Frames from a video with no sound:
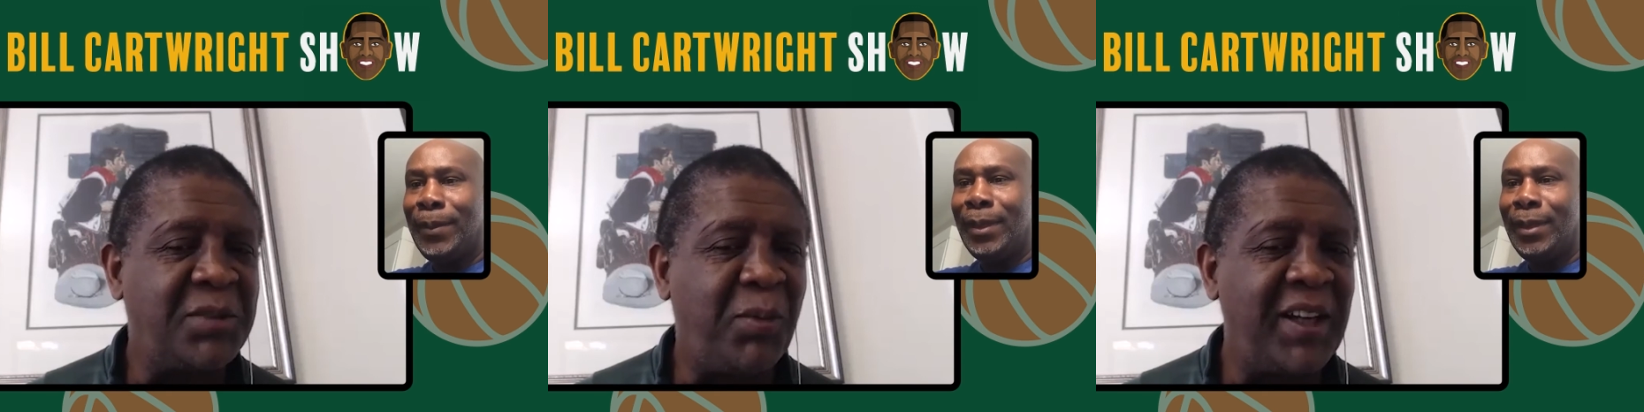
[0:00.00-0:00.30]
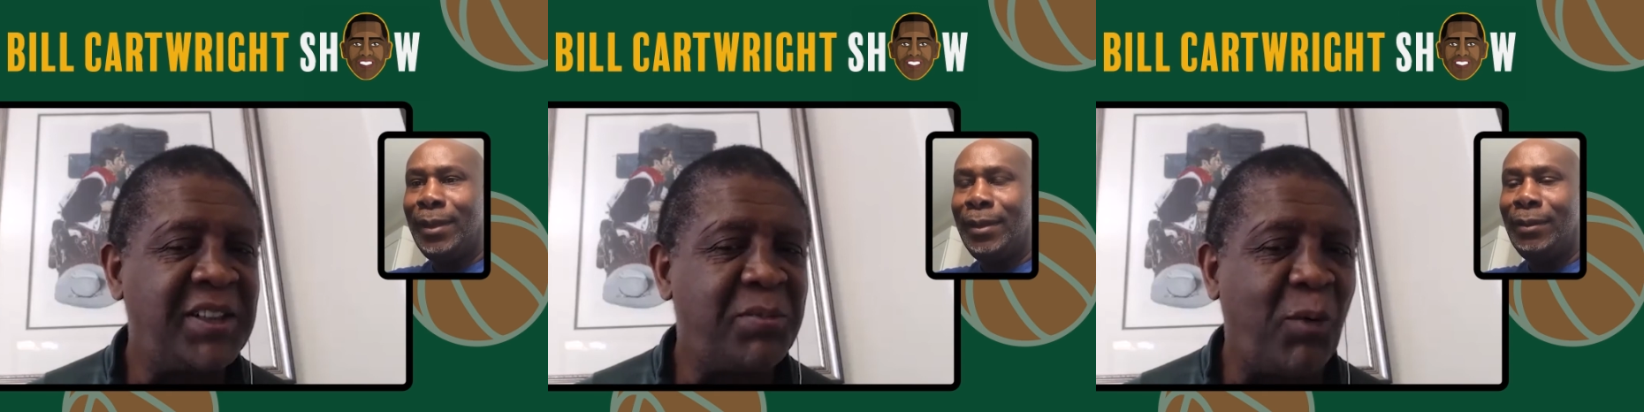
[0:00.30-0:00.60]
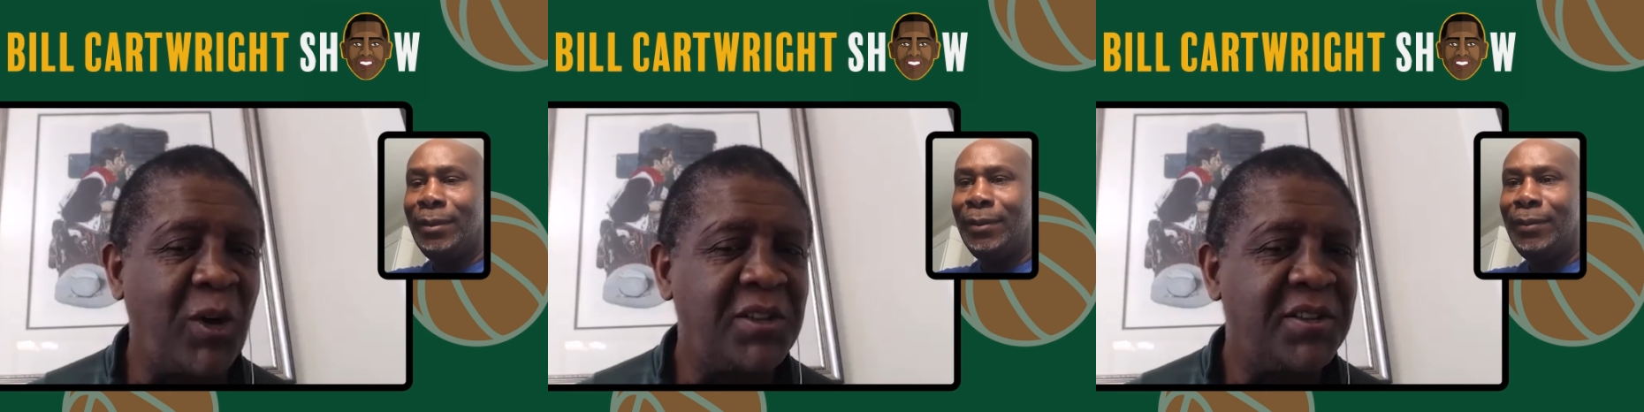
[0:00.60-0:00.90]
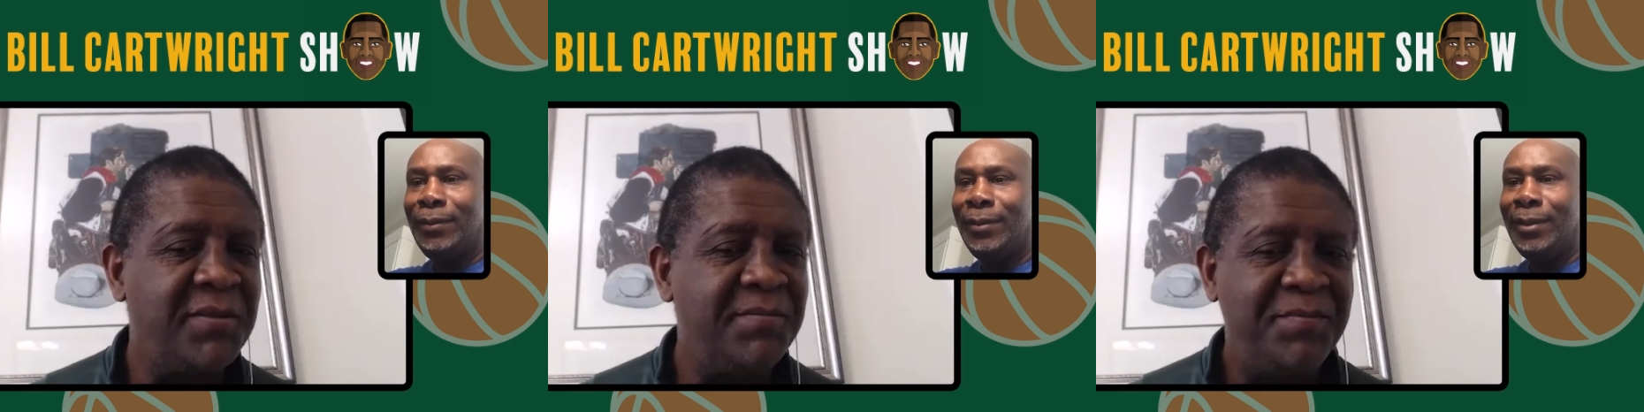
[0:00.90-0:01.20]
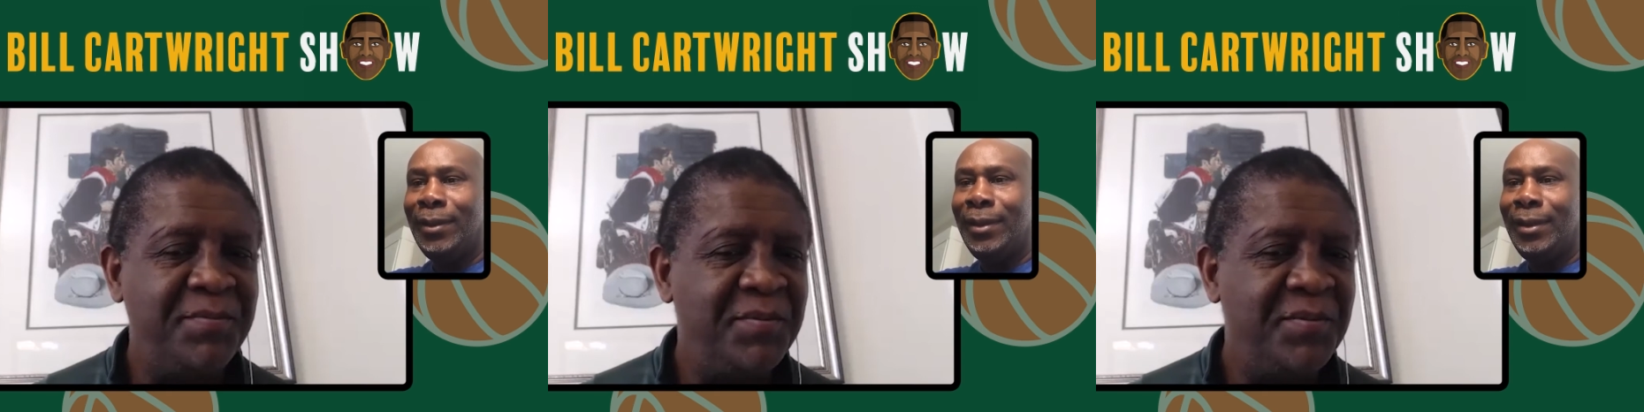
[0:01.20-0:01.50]
Speaker 1: play sports?
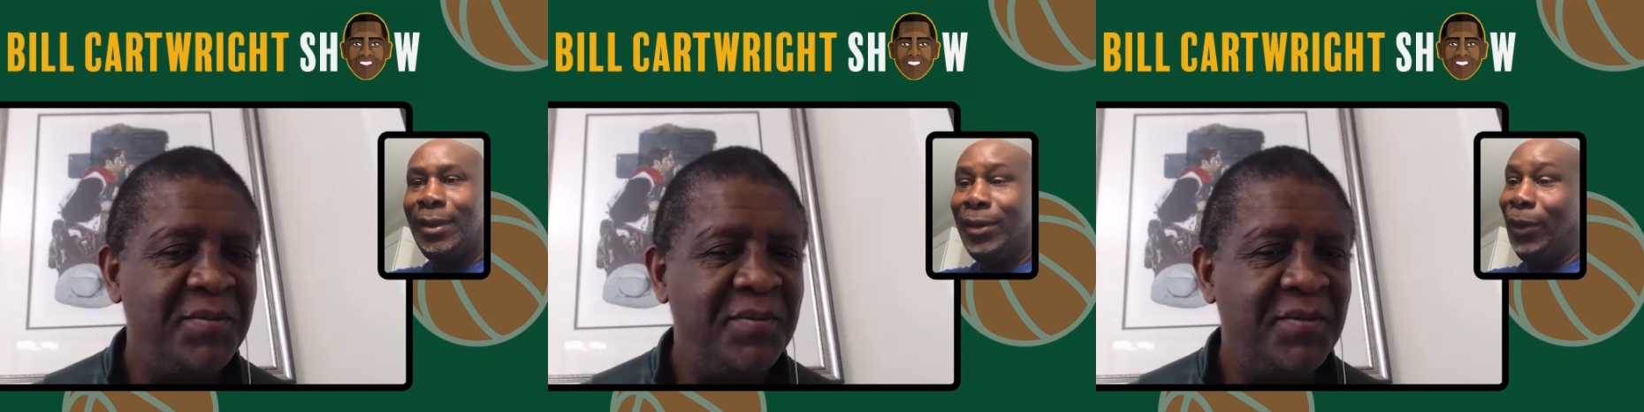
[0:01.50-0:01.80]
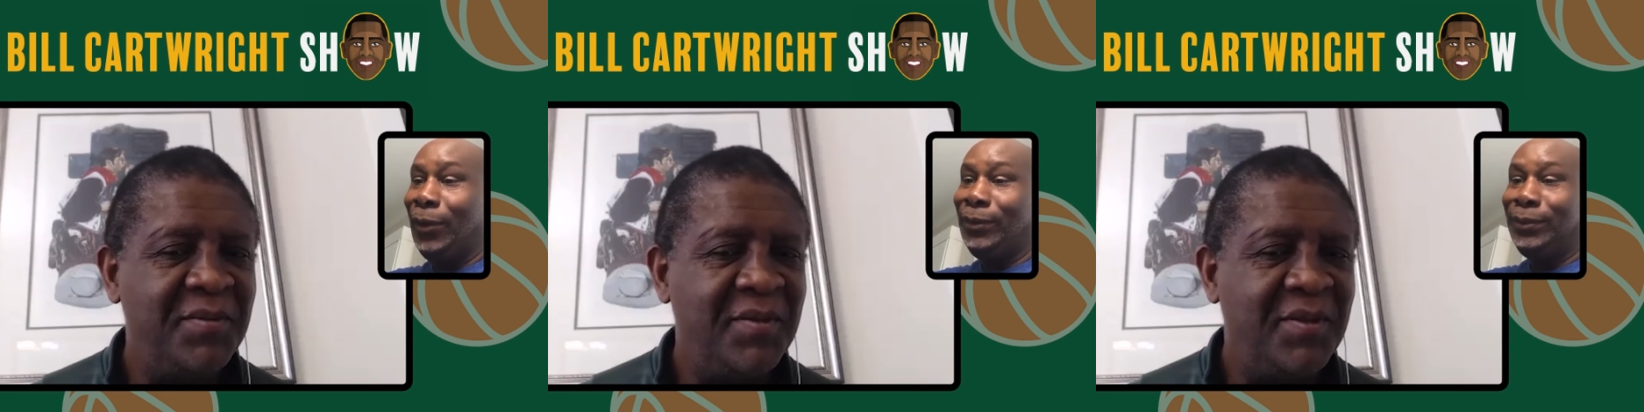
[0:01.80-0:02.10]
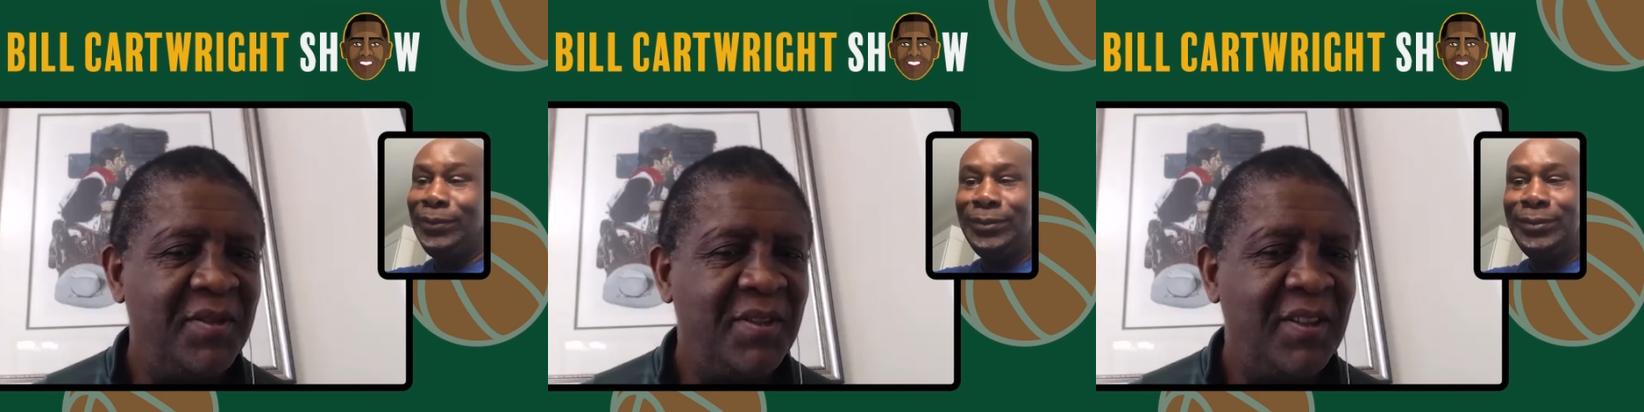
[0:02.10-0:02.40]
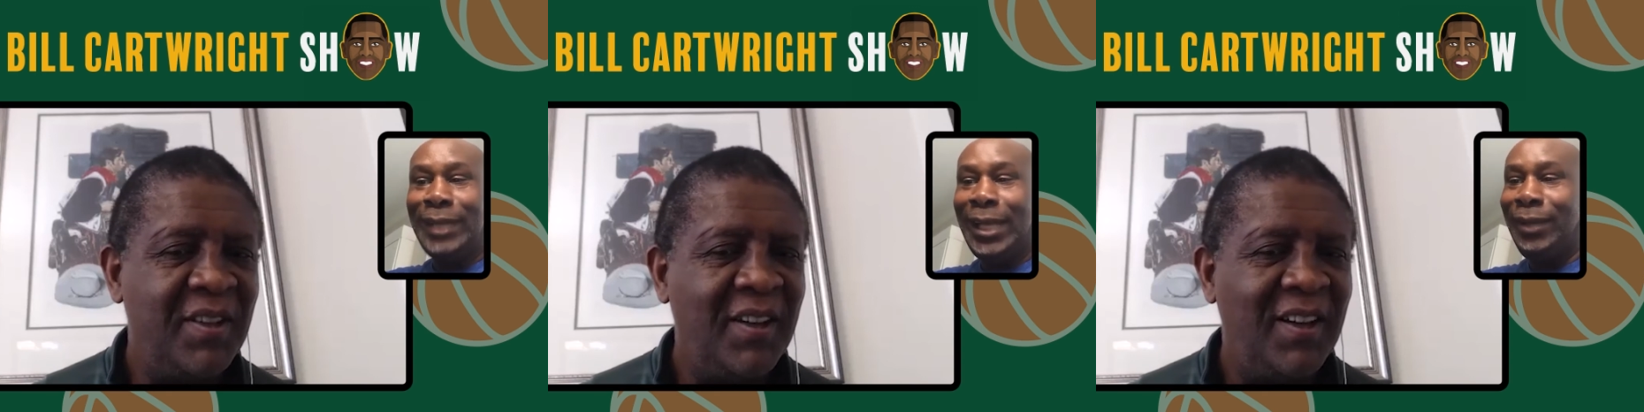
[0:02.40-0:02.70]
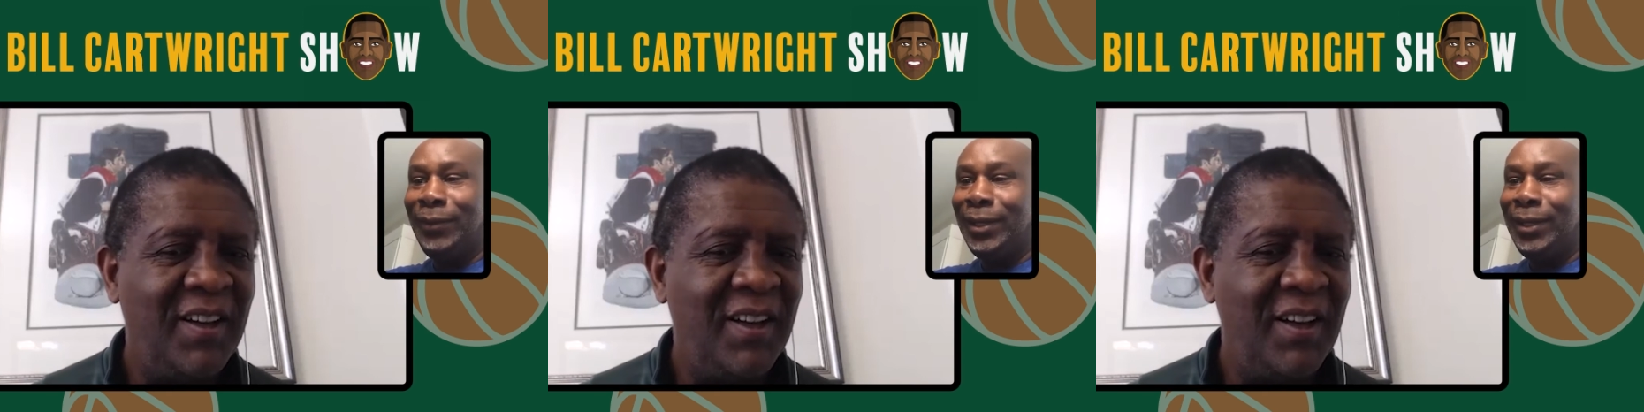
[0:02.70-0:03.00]
Speaker 2: Oh, not
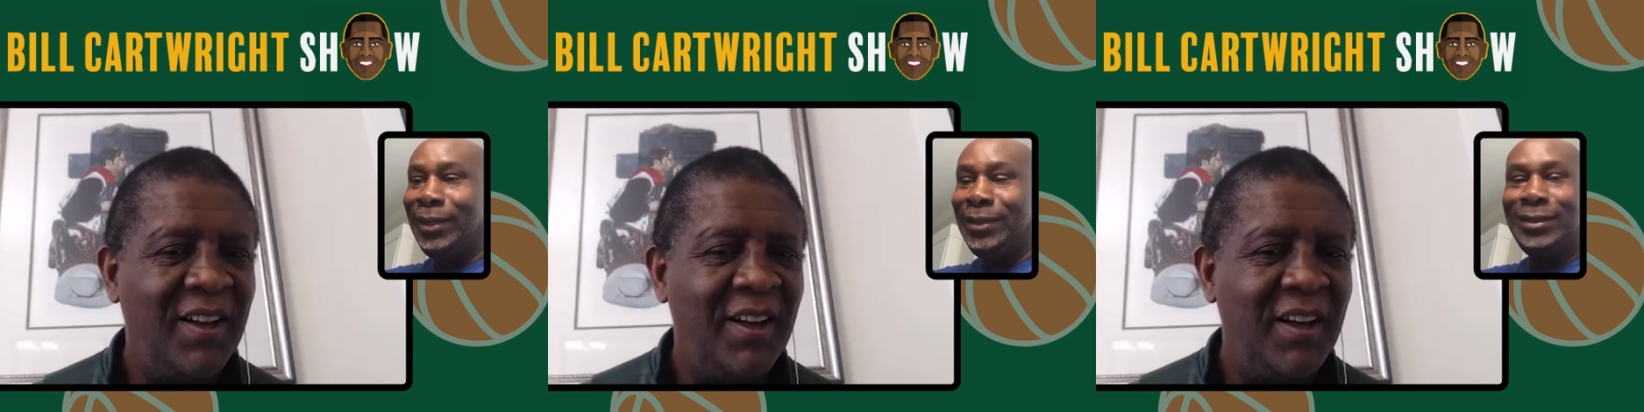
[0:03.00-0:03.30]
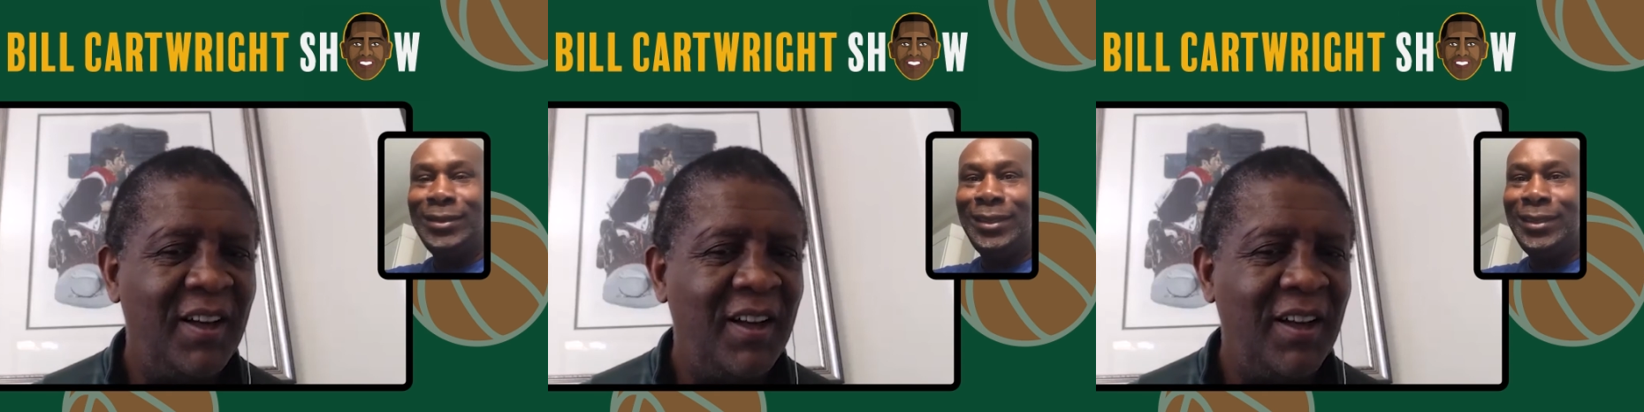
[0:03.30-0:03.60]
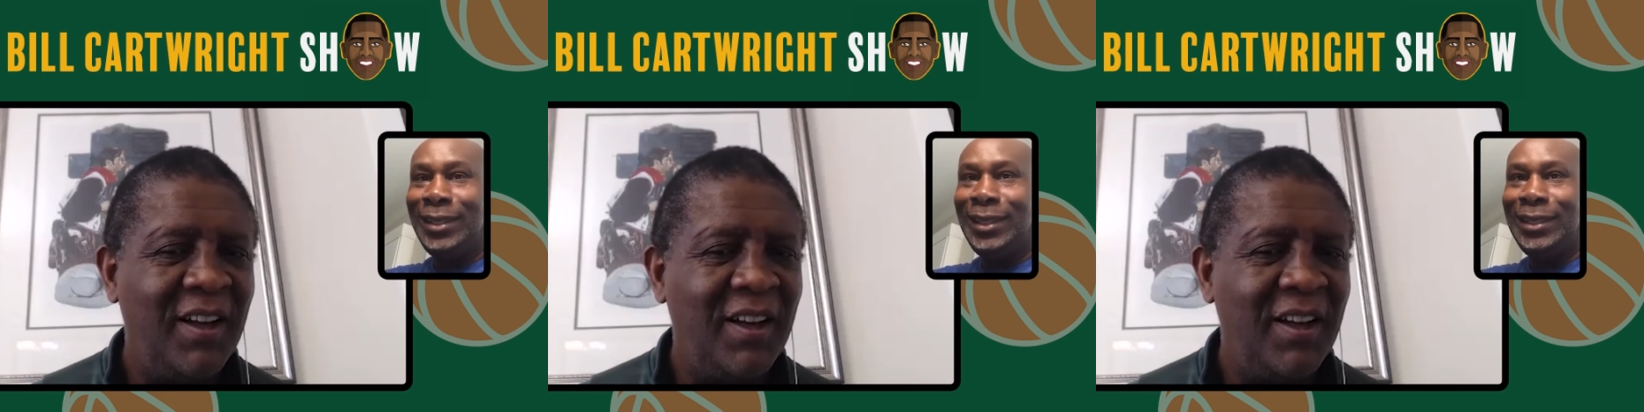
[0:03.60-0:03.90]
even a, a